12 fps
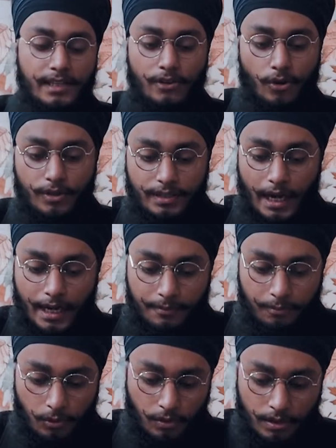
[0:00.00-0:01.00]
are not
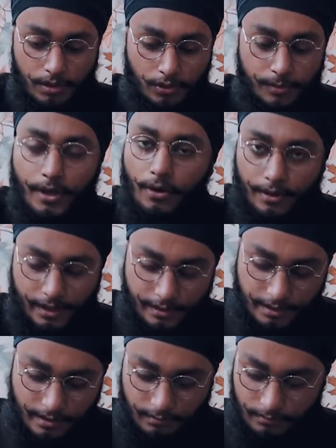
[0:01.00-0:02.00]
that bold, to be
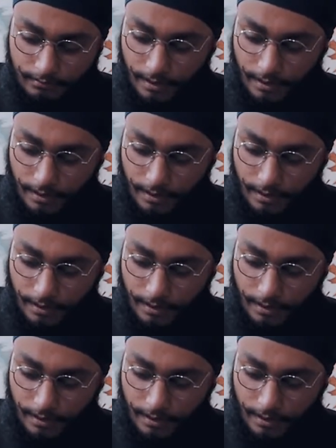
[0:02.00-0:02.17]
honest.